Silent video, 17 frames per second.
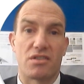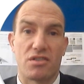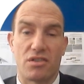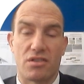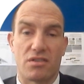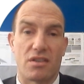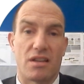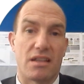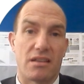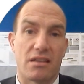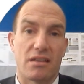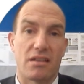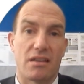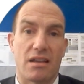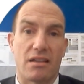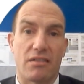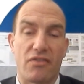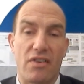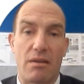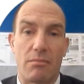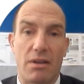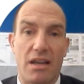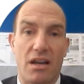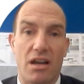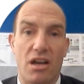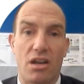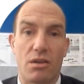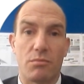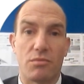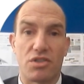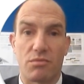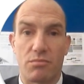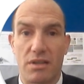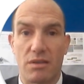and student and family at
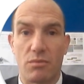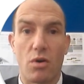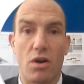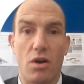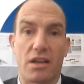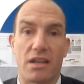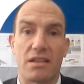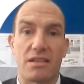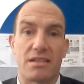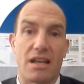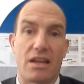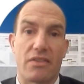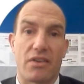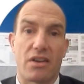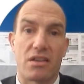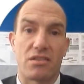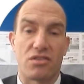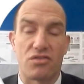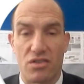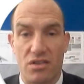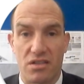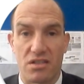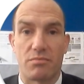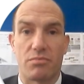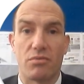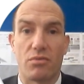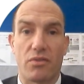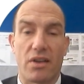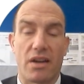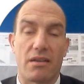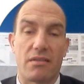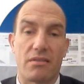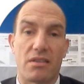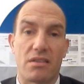home should be working together to try and support
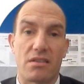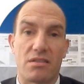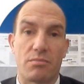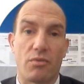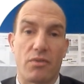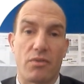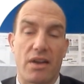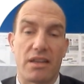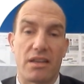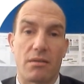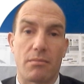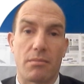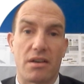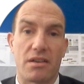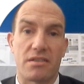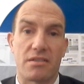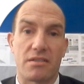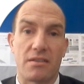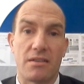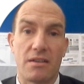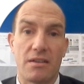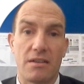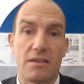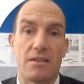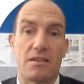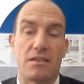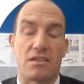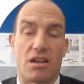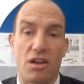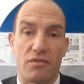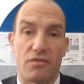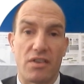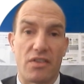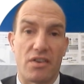that young person. So
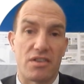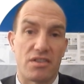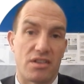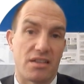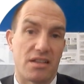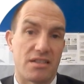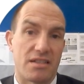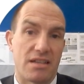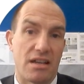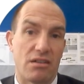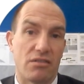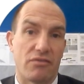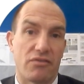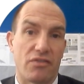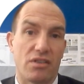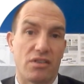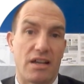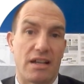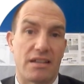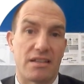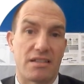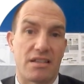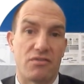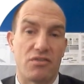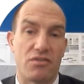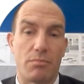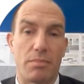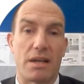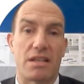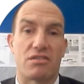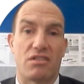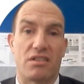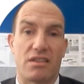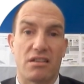hopefully those ideas are helpful, and it's given you a
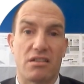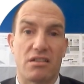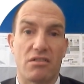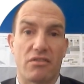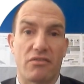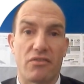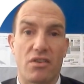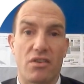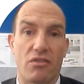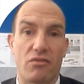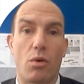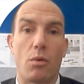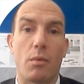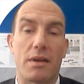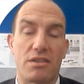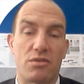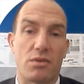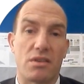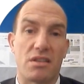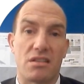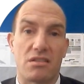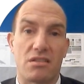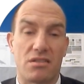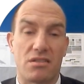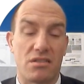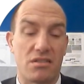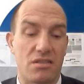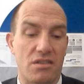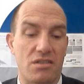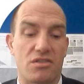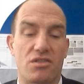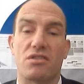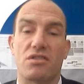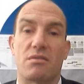better idea of what we're talking
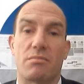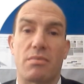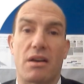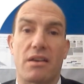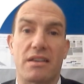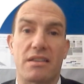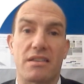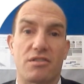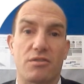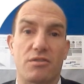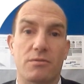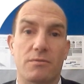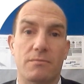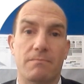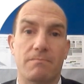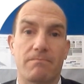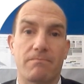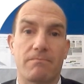to students about in school.